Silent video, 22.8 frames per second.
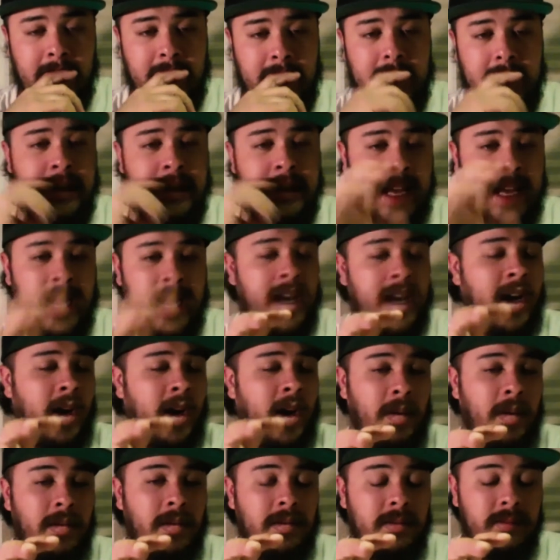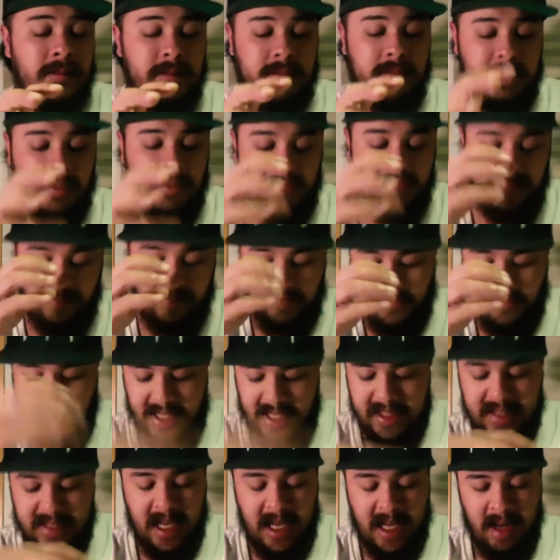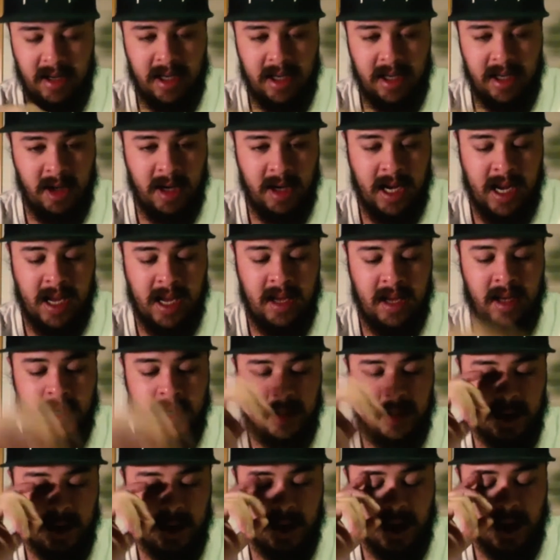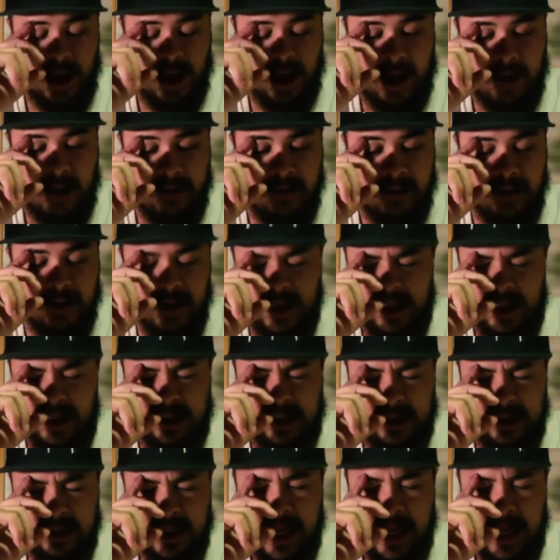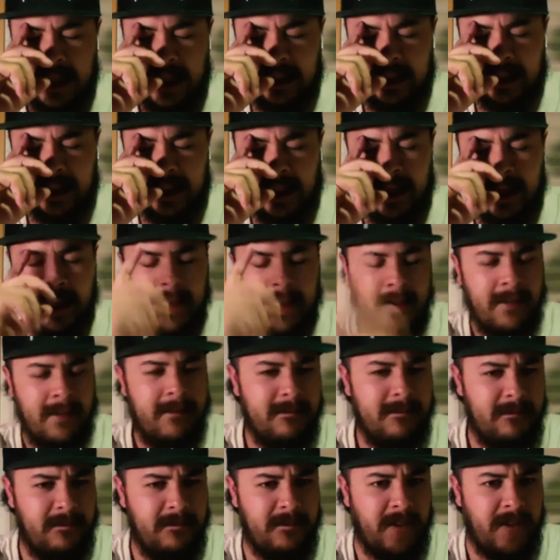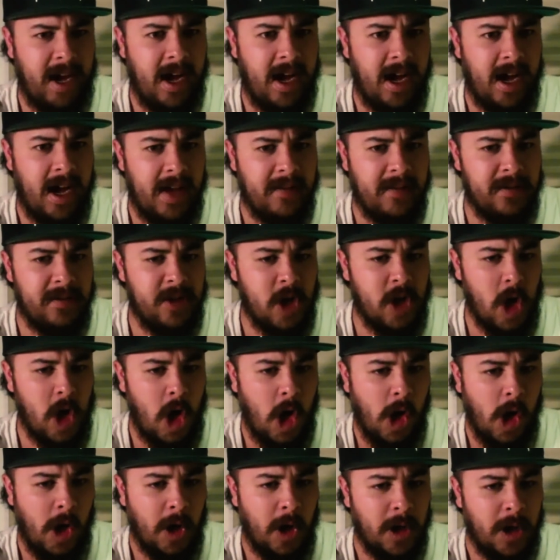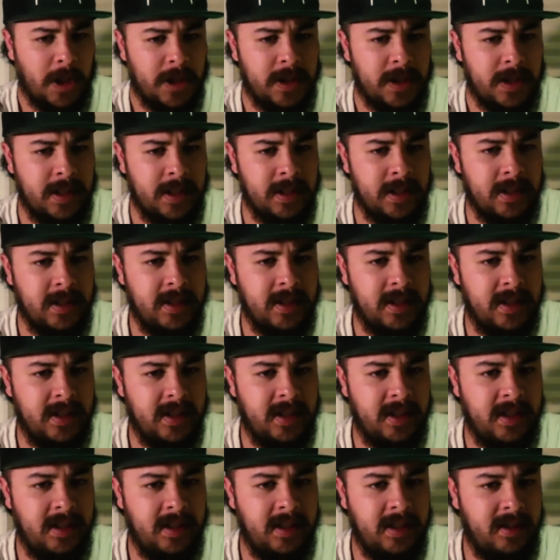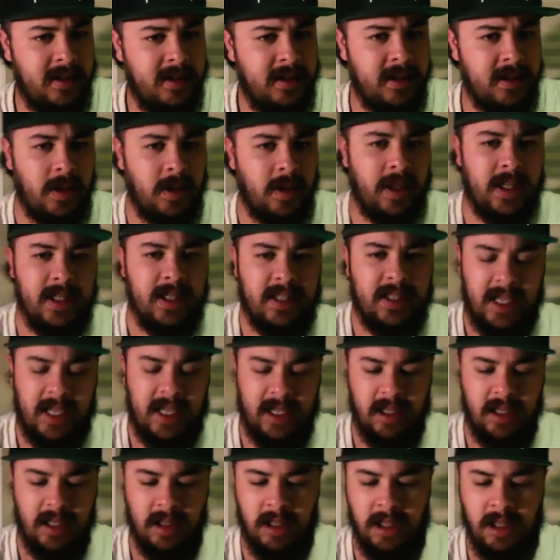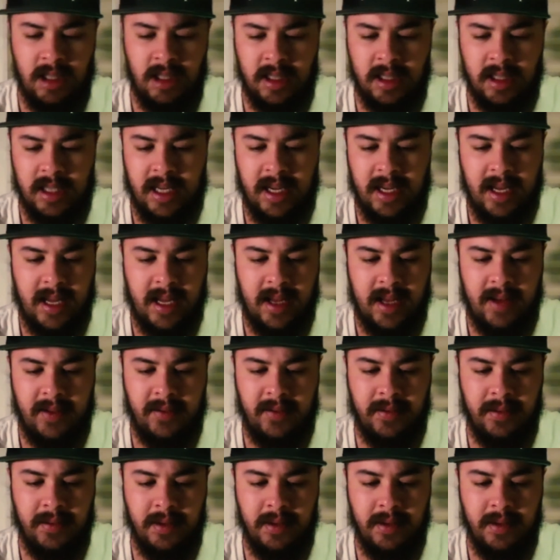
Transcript: now face down in your hand you should have exactly 5 cards. Go ahead, take a look. I have